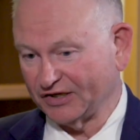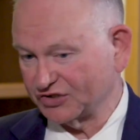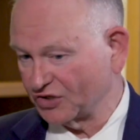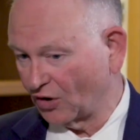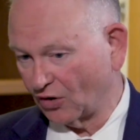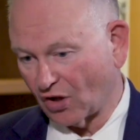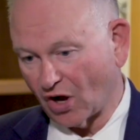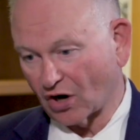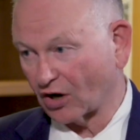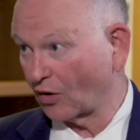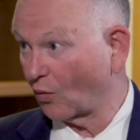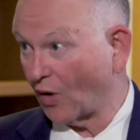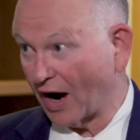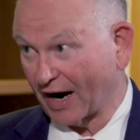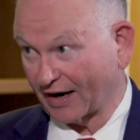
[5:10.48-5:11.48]
He's no longer
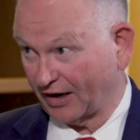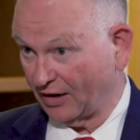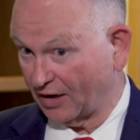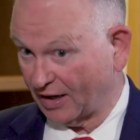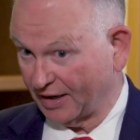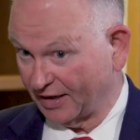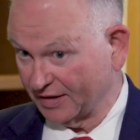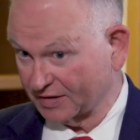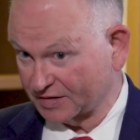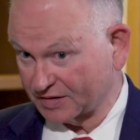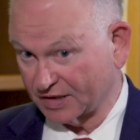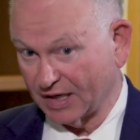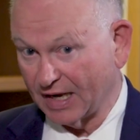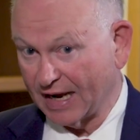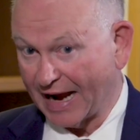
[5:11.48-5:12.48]
walking on
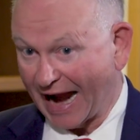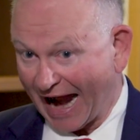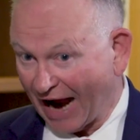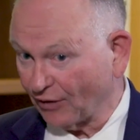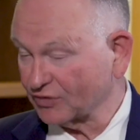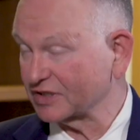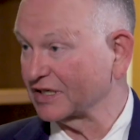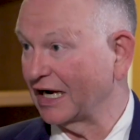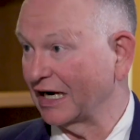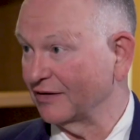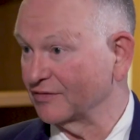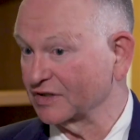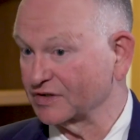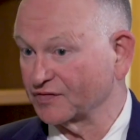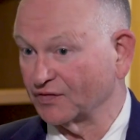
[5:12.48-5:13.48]
his outside
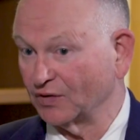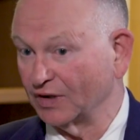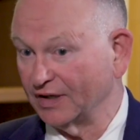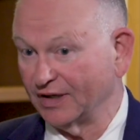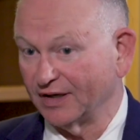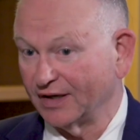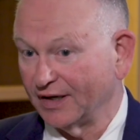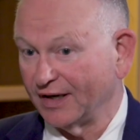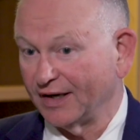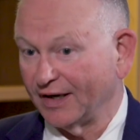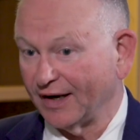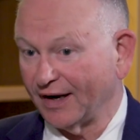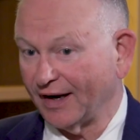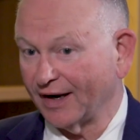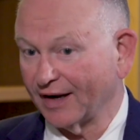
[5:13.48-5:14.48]
of his foot,
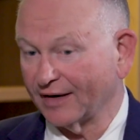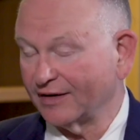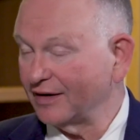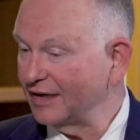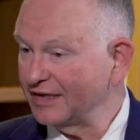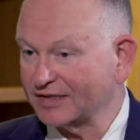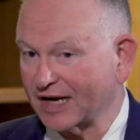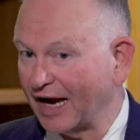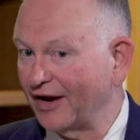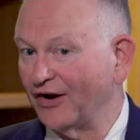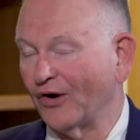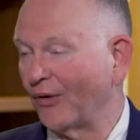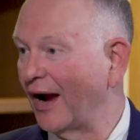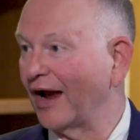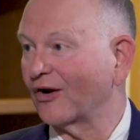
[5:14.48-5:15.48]
and he's got
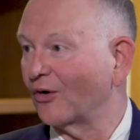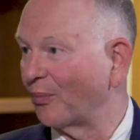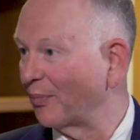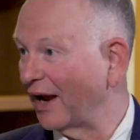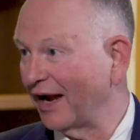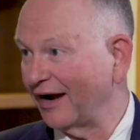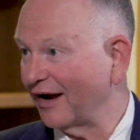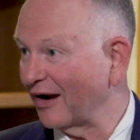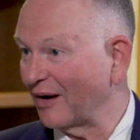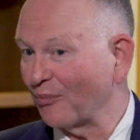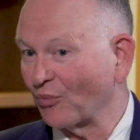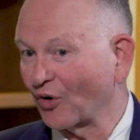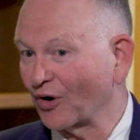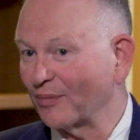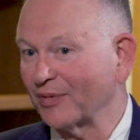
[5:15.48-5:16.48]
no ankle pain
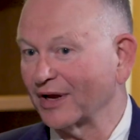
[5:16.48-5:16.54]
anymore